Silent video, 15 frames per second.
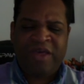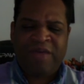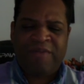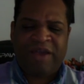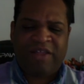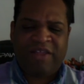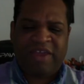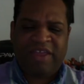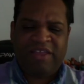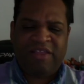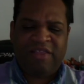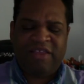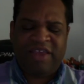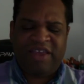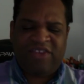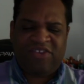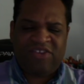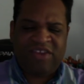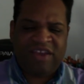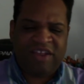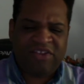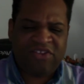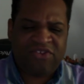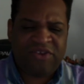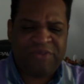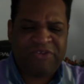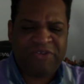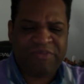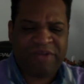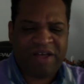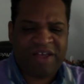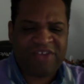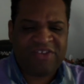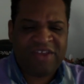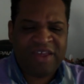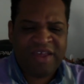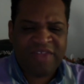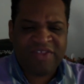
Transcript: by clicking the links in the description box.